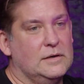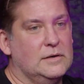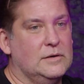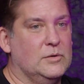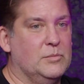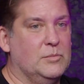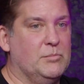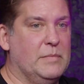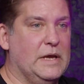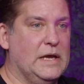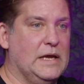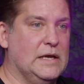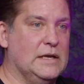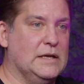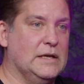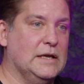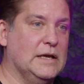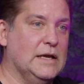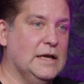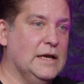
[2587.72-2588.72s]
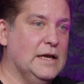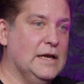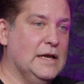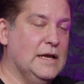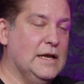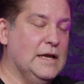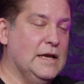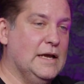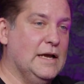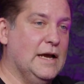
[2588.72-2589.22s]
oh man,
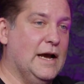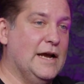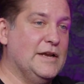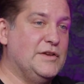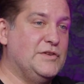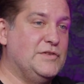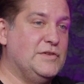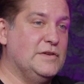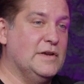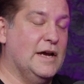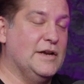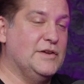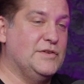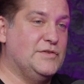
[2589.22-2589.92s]
I I